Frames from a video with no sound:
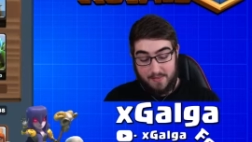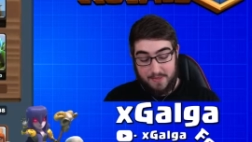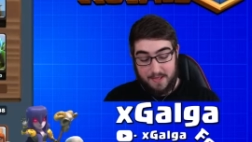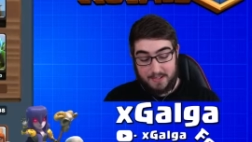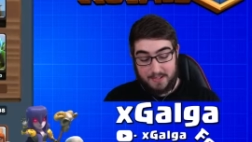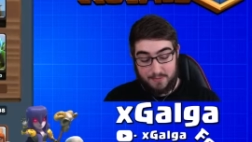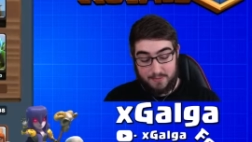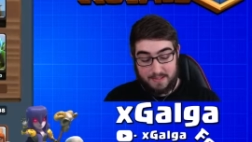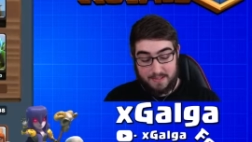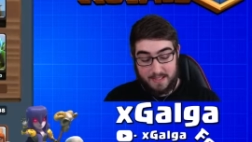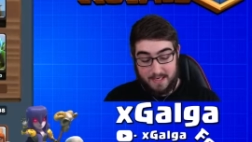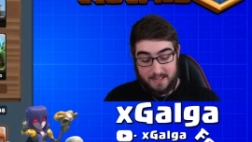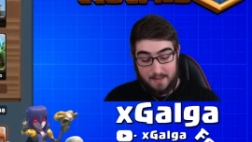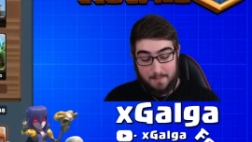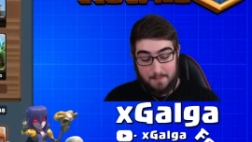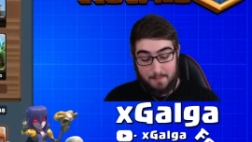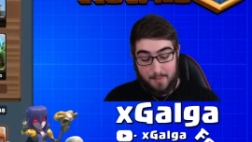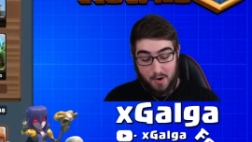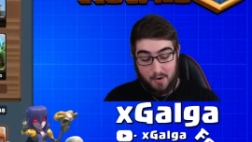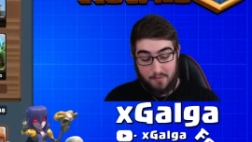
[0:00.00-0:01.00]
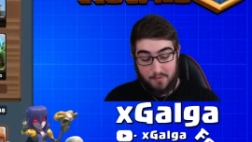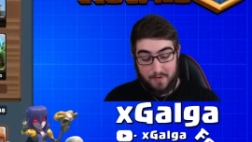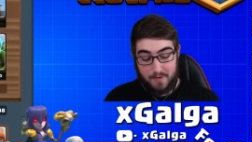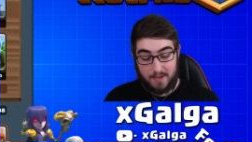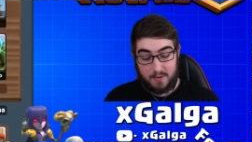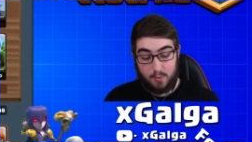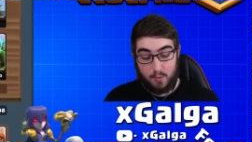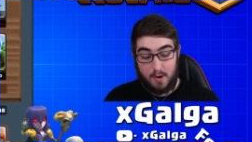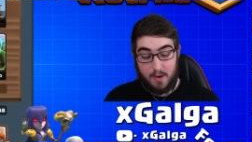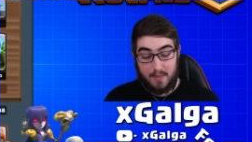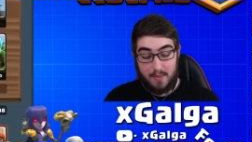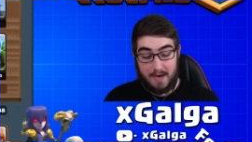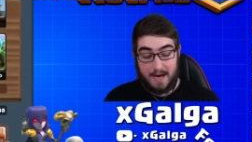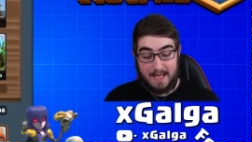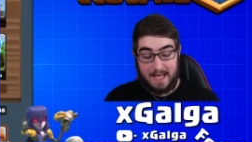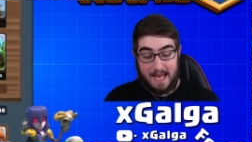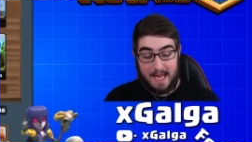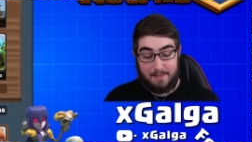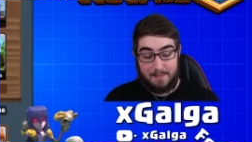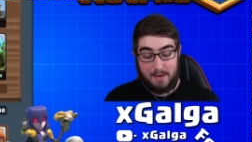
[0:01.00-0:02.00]
and this was like the perfect one that
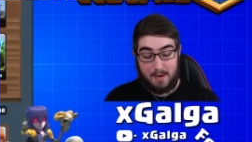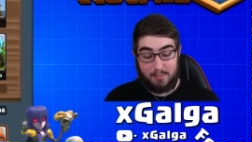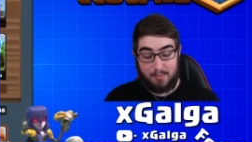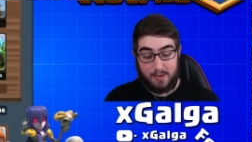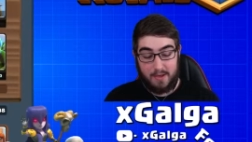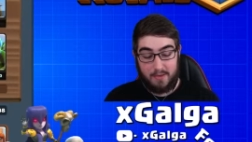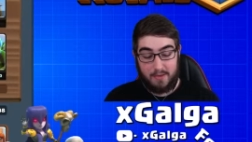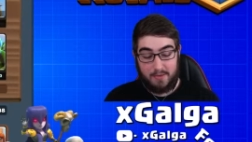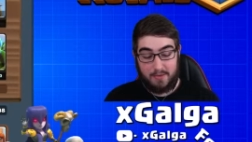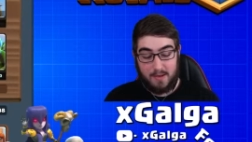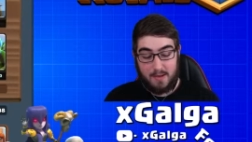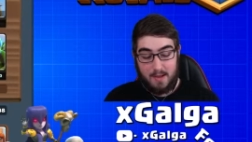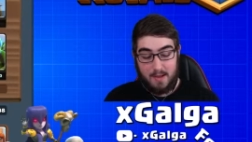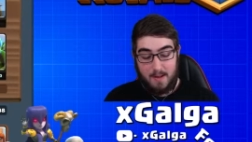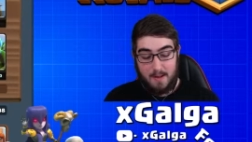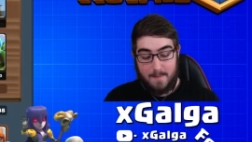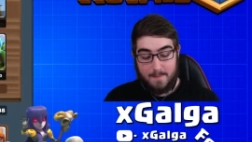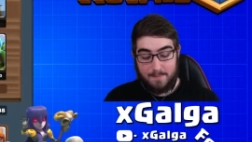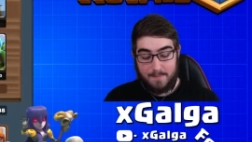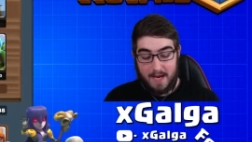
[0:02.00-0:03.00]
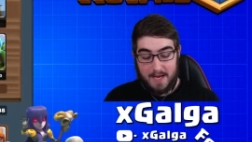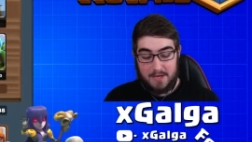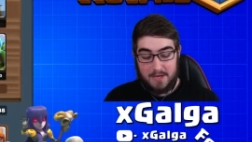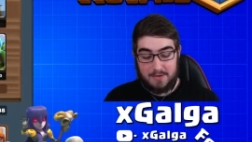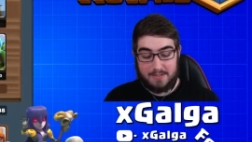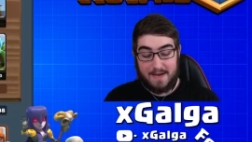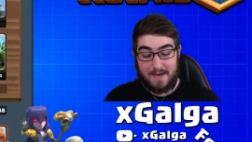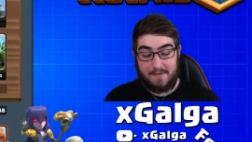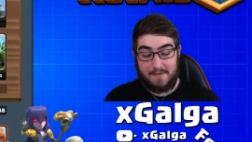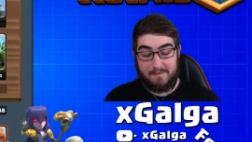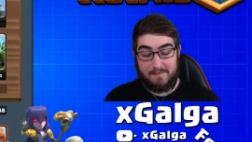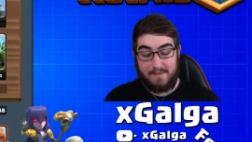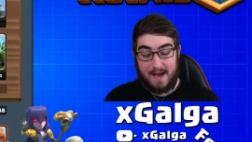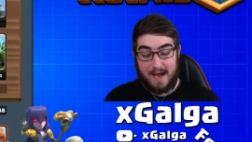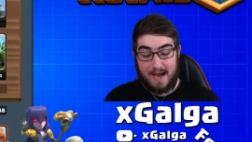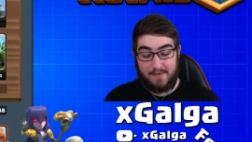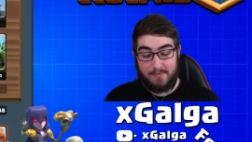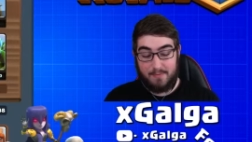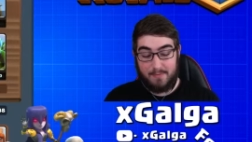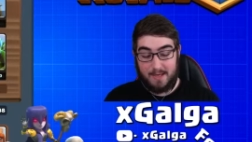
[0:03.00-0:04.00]
I came up with. I used to have the
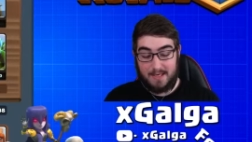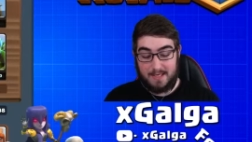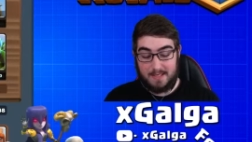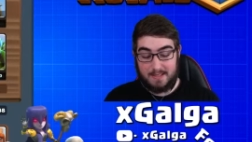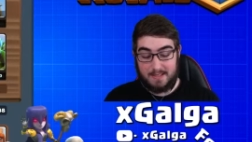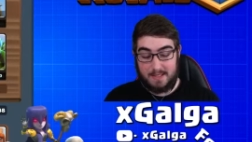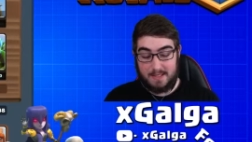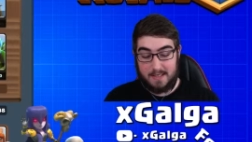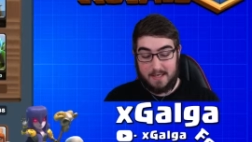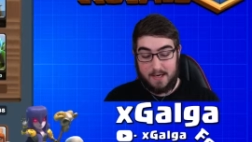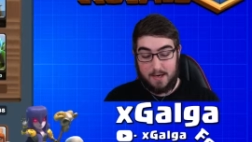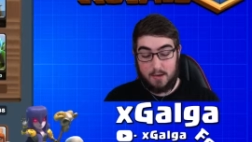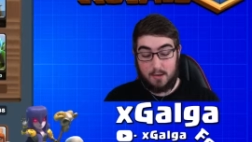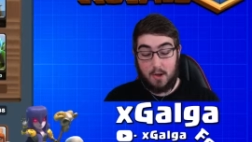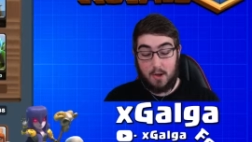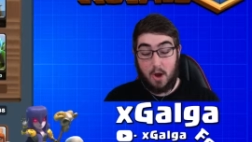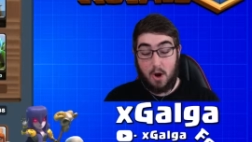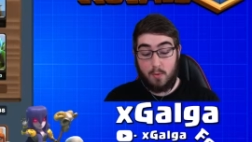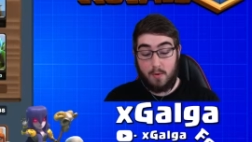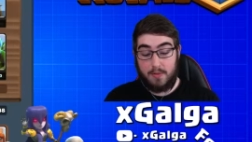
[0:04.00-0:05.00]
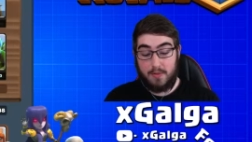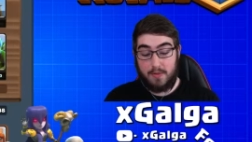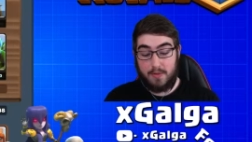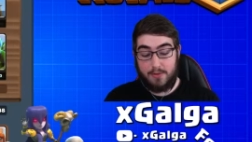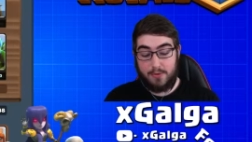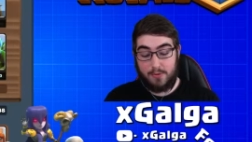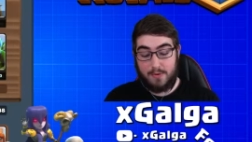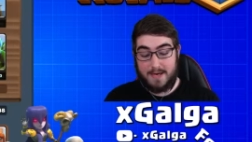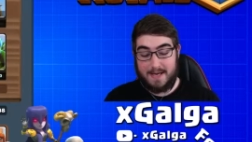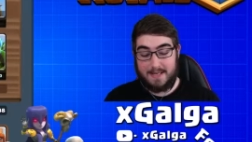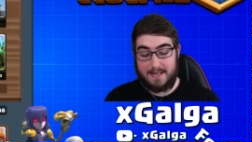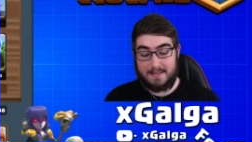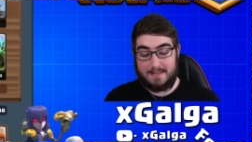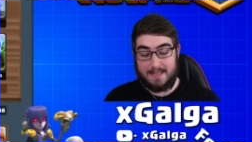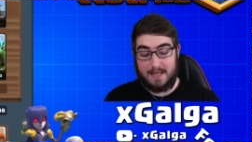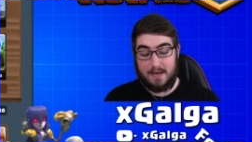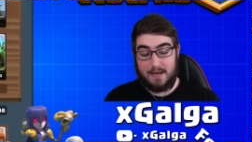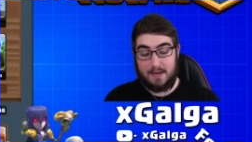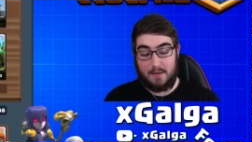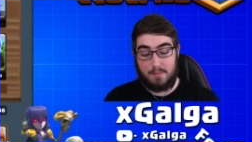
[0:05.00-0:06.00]
5 minions in here along with the 3
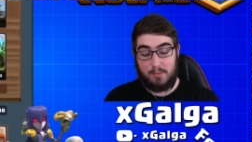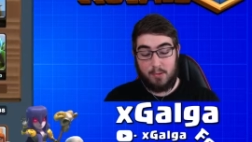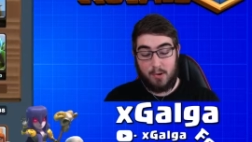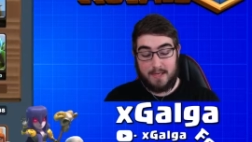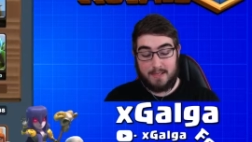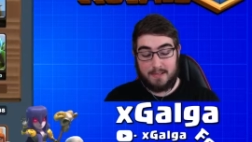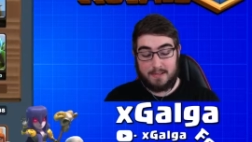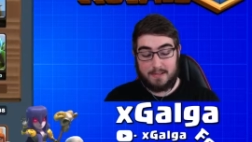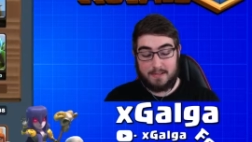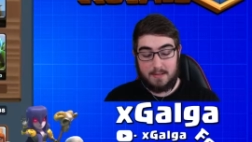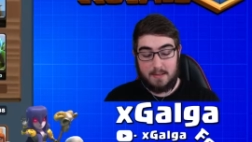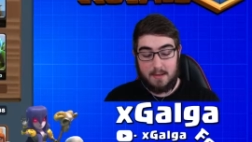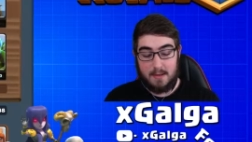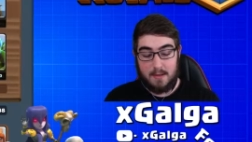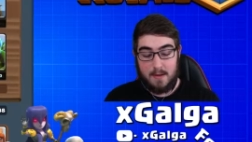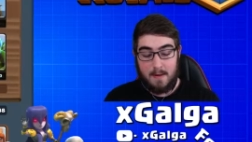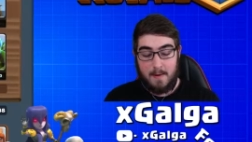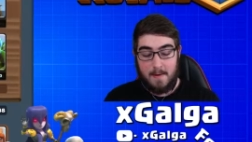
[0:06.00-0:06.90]
instead of the Prince.